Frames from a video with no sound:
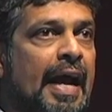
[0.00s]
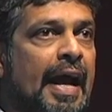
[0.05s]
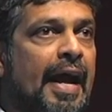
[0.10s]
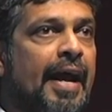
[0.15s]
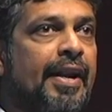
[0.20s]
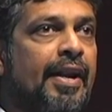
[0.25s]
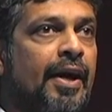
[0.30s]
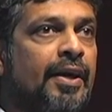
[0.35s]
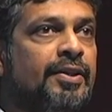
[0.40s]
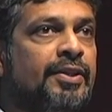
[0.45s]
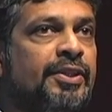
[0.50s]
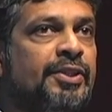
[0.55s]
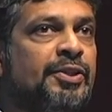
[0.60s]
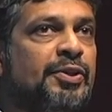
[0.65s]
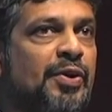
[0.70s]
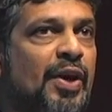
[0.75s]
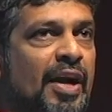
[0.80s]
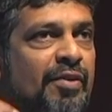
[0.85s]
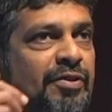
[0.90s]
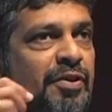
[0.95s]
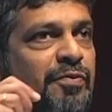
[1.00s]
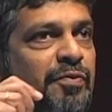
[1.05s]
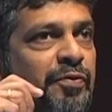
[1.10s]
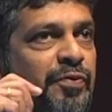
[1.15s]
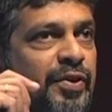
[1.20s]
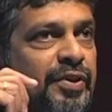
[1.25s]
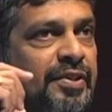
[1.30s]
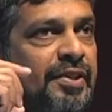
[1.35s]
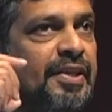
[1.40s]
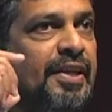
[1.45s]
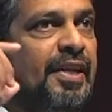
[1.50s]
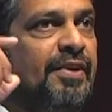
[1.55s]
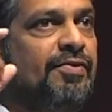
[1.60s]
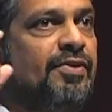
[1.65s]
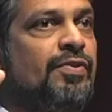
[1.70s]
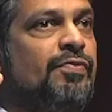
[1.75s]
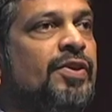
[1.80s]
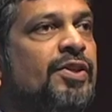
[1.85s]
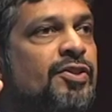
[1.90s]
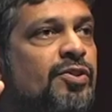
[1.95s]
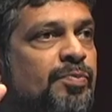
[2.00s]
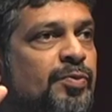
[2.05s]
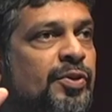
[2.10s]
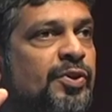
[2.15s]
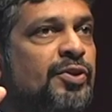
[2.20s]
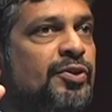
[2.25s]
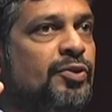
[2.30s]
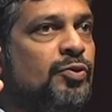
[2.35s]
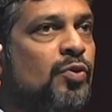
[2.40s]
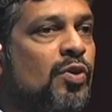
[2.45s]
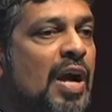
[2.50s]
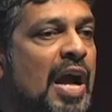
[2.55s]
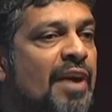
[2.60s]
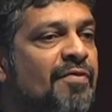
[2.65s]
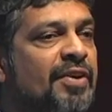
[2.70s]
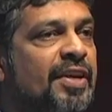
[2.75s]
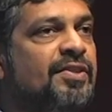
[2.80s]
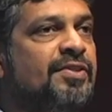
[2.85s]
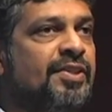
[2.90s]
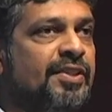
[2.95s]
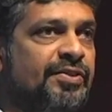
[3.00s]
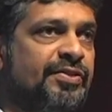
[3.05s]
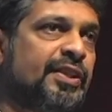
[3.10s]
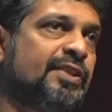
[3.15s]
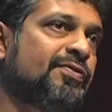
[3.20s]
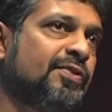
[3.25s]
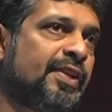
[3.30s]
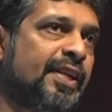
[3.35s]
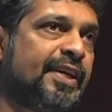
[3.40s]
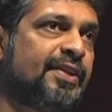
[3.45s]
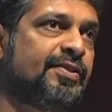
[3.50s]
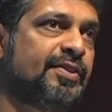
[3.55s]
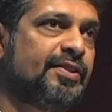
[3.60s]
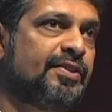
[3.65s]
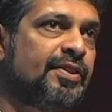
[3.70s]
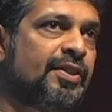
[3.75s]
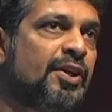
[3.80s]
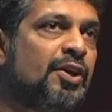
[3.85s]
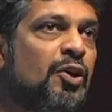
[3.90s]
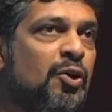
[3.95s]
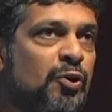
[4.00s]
And until you have the first level of entrepreneurs who have had successful exits,